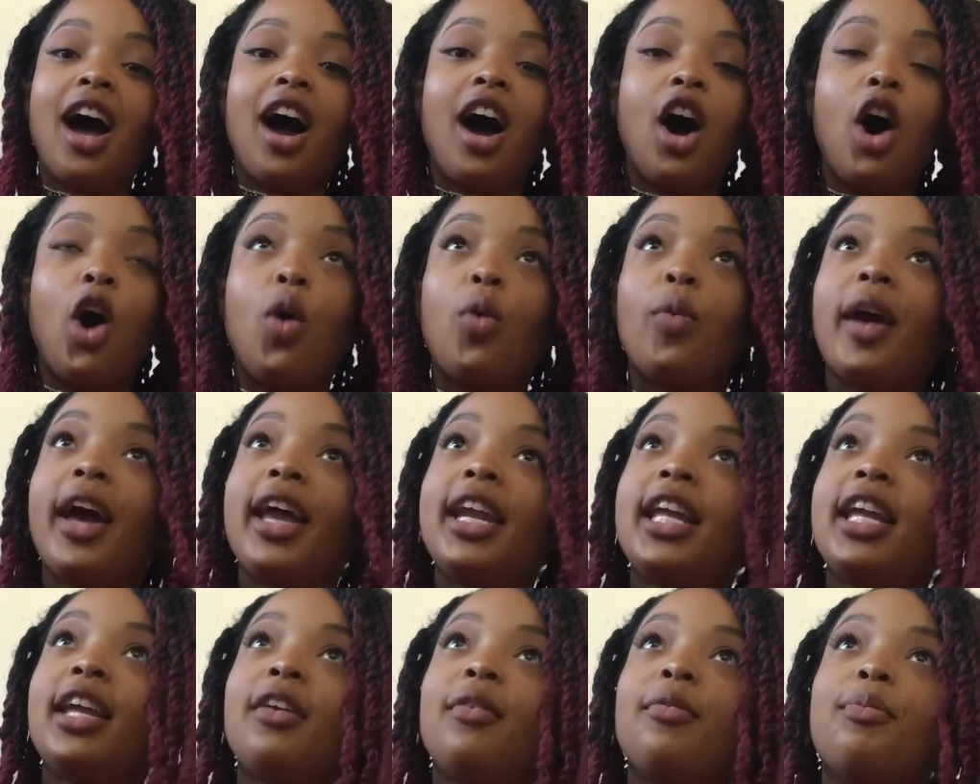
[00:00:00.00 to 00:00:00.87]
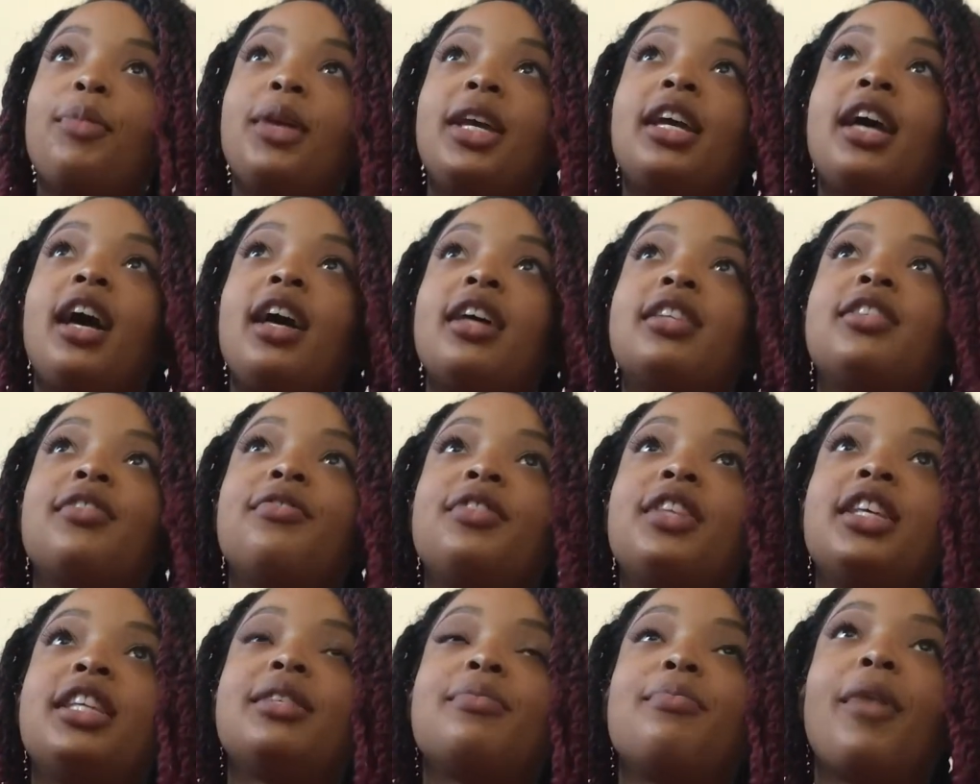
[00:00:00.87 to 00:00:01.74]
already, because of
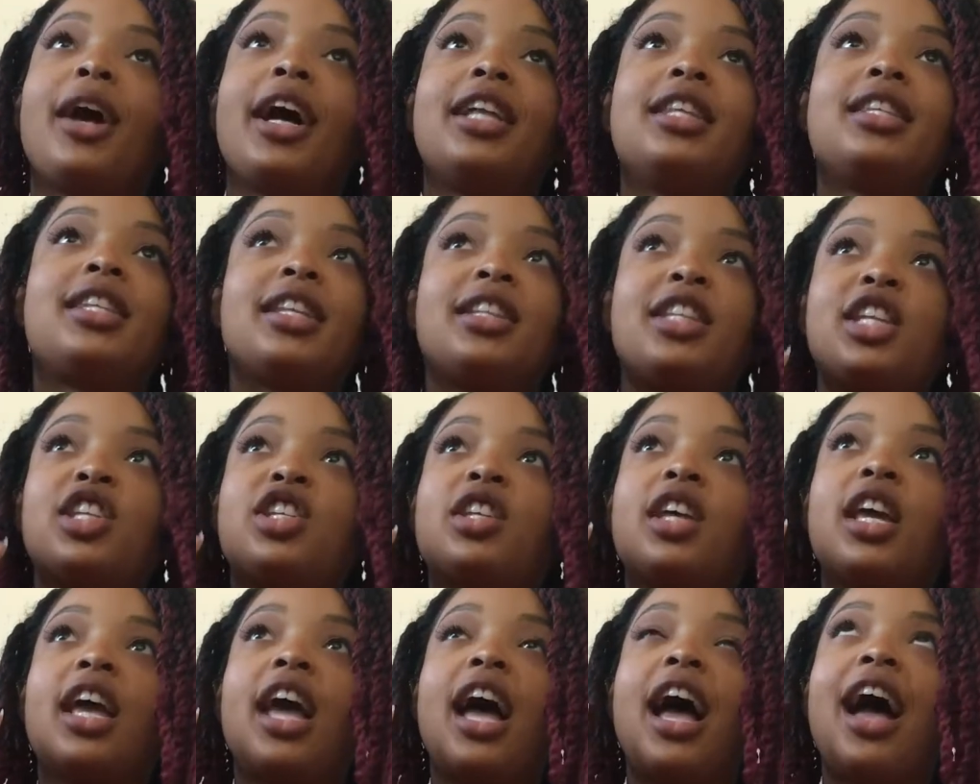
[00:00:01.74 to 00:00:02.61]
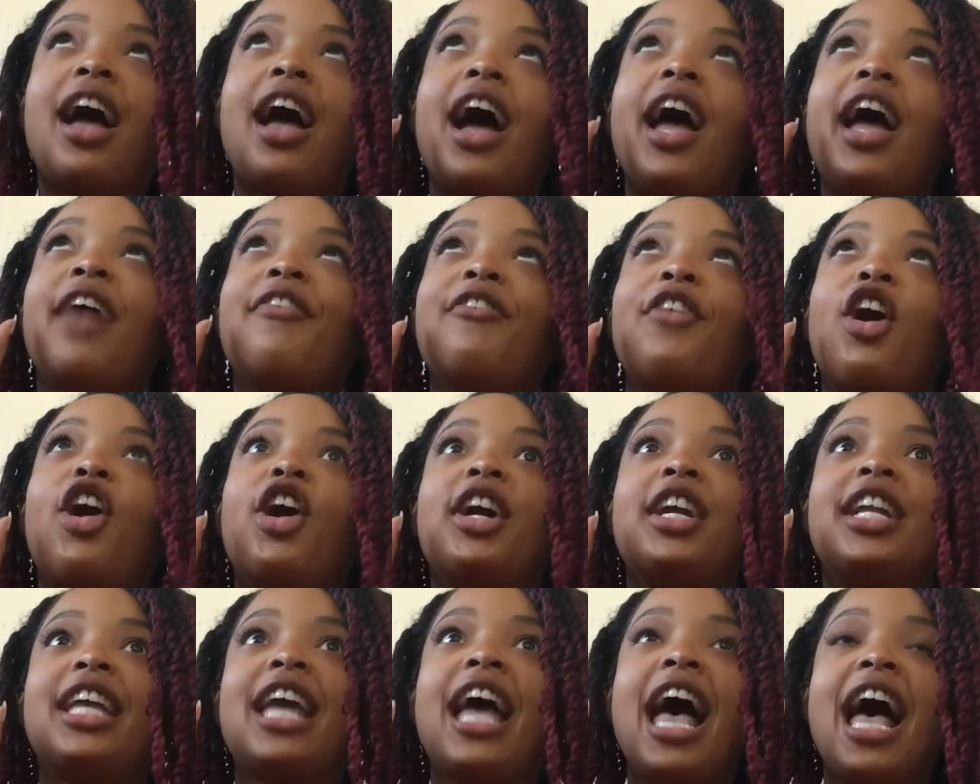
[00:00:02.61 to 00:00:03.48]
this mindset, I have
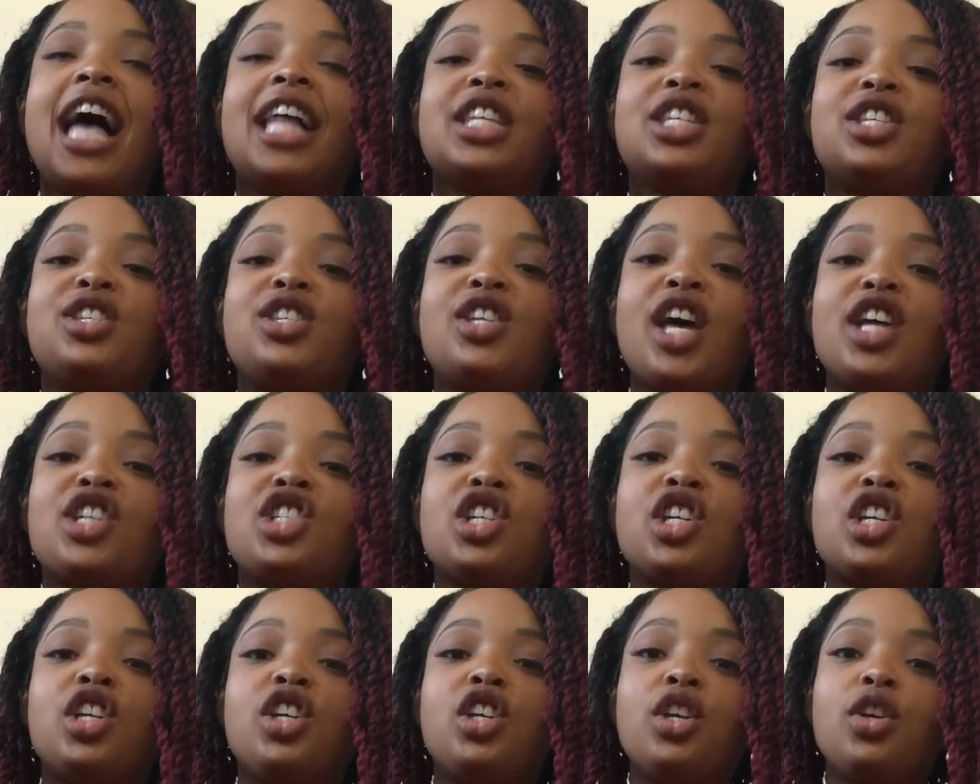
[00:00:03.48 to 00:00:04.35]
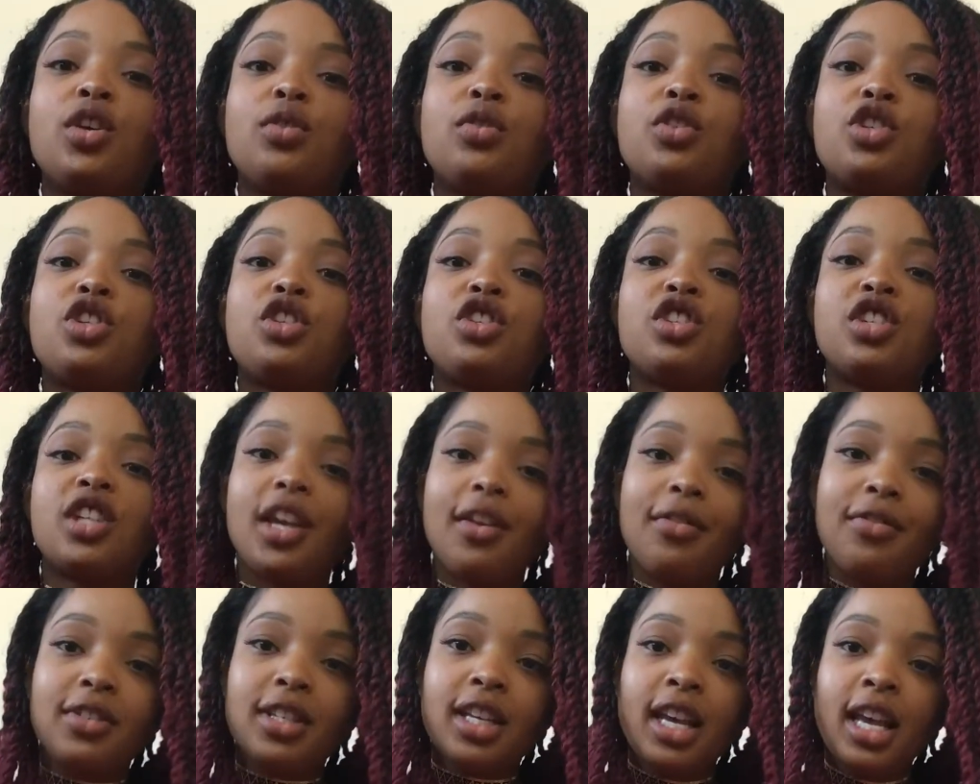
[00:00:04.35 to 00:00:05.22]
already had such a huge
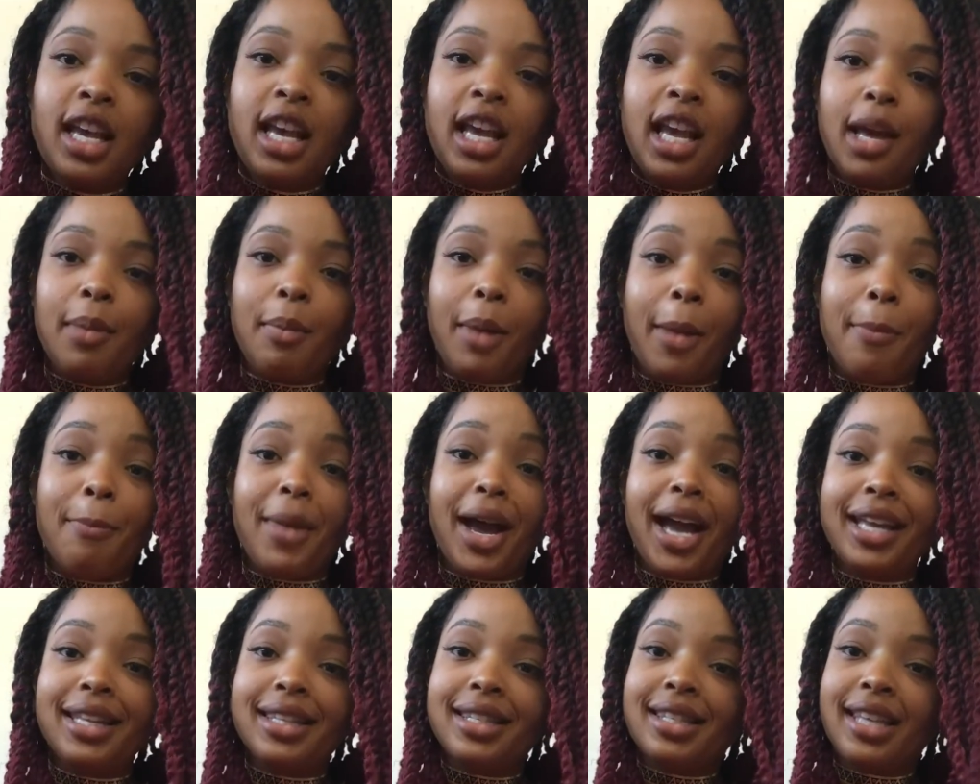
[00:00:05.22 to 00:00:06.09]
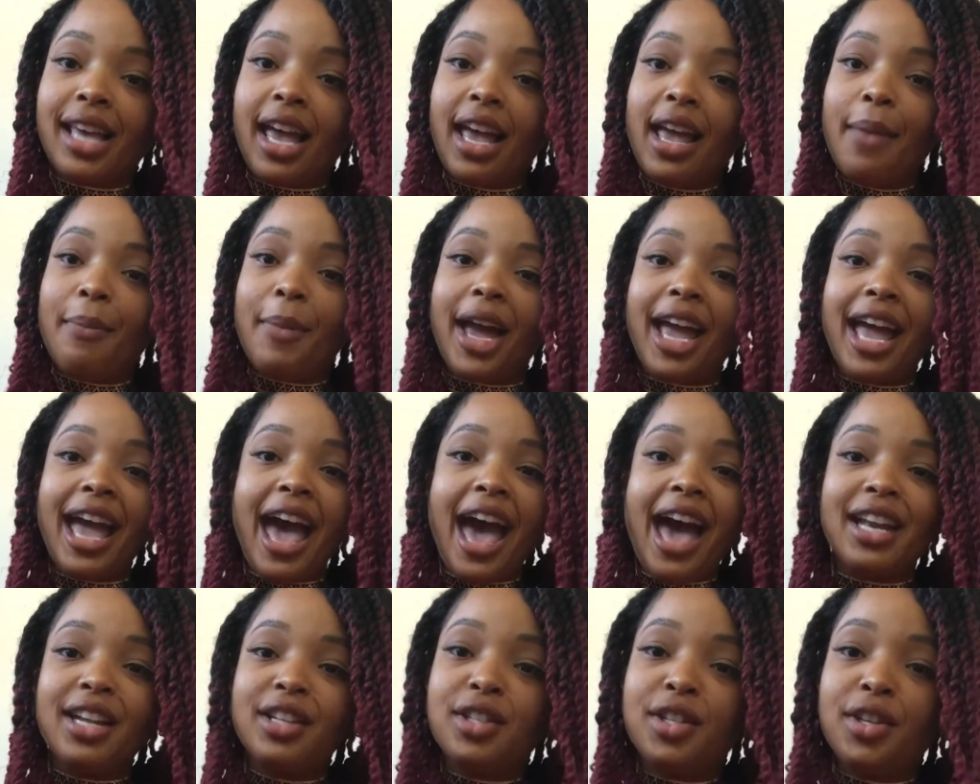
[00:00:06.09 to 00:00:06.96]
shift in my mindset and my
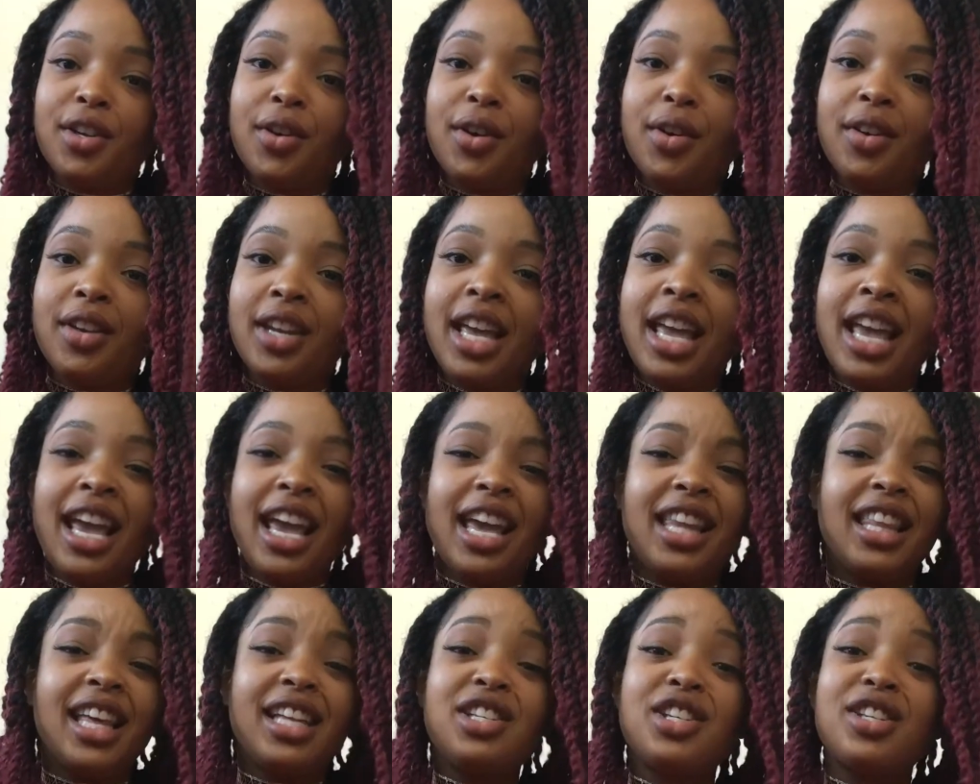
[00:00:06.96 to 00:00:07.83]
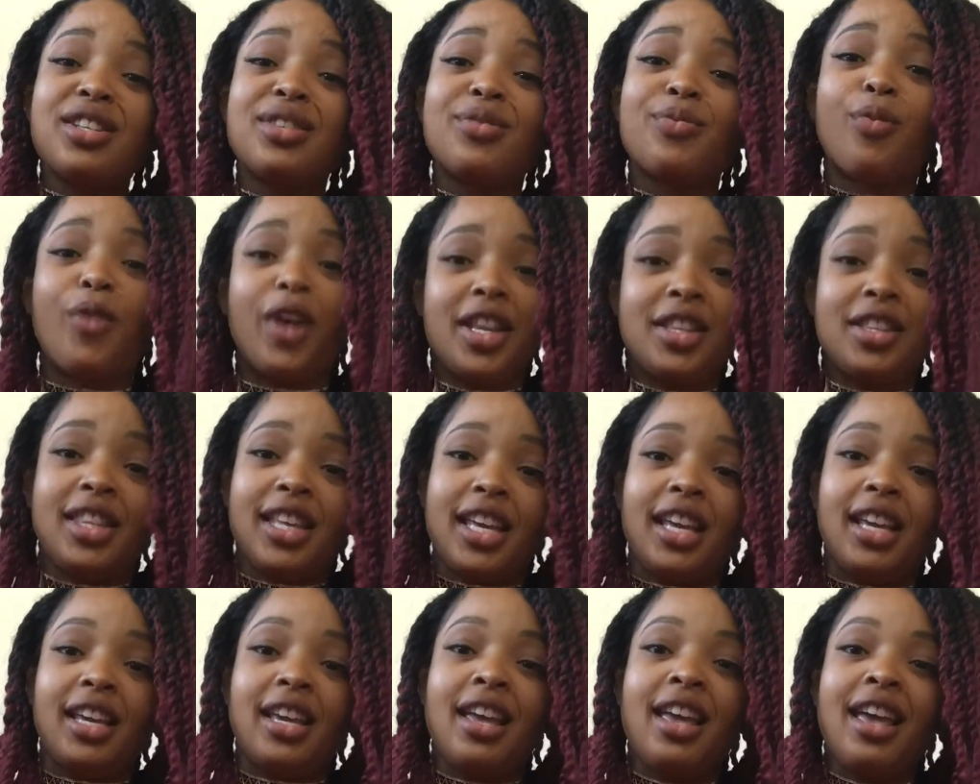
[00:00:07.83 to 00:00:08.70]
attitude, and that's just one
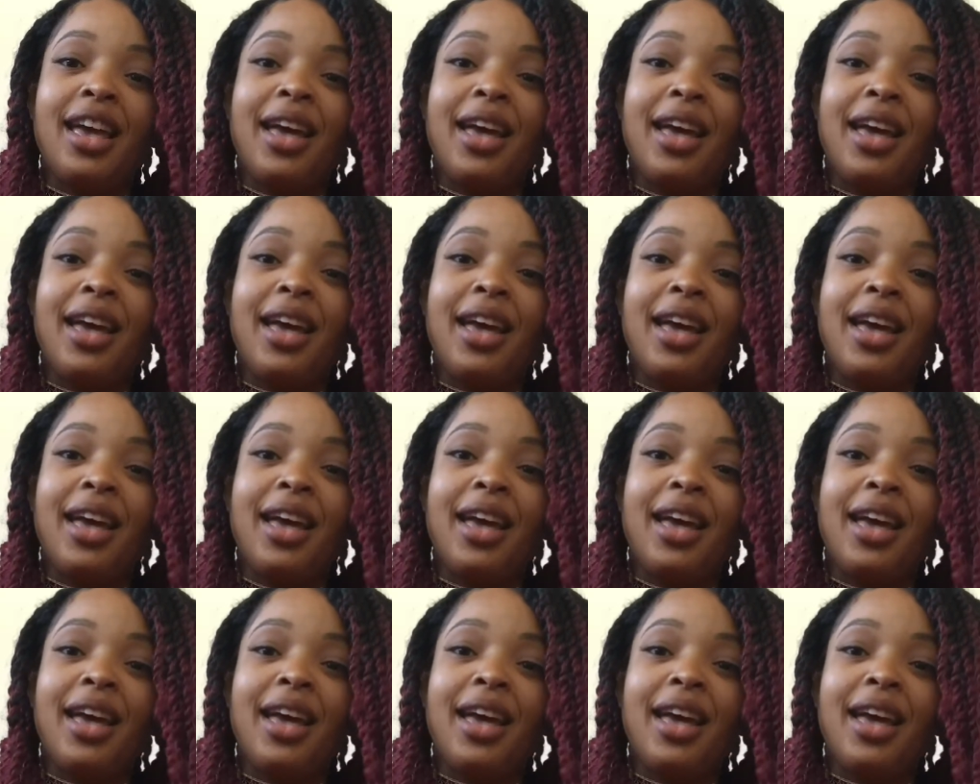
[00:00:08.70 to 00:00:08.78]
thing.